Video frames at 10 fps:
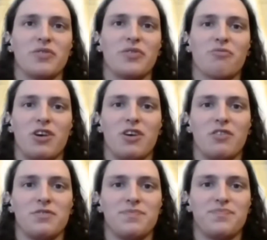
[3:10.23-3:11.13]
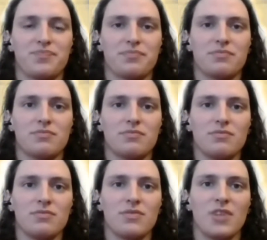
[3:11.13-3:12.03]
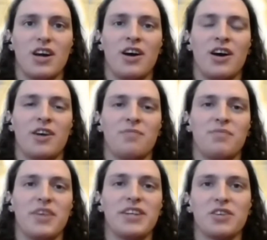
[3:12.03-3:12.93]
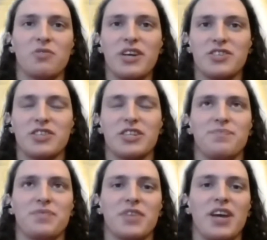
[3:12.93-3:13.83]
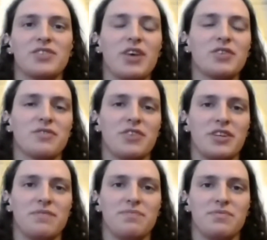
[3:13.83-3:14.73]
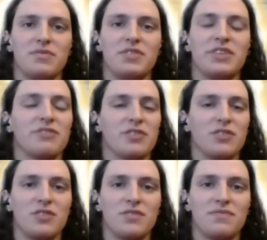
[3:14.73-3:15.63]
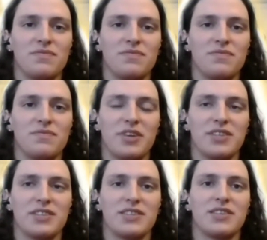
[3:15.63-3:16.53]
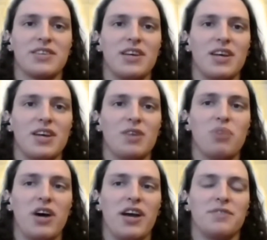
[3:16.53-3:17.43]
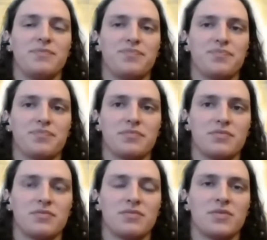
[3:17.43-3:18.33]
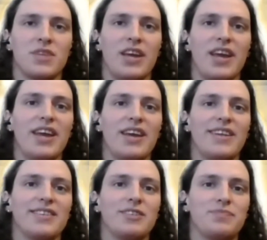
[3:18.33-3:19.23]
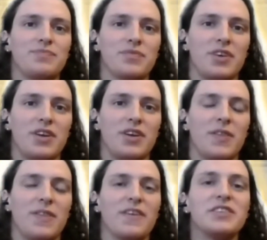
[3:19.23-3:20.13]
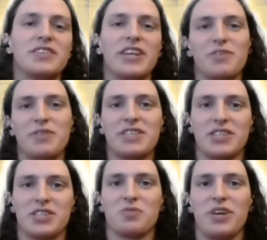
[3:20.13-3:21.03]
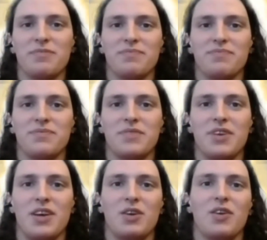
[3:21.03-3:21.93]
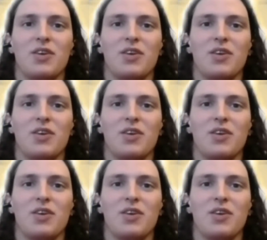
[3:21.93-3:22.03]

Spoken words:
Sort of thrown into question. And so that was a very difficult experience. But in continuing to swim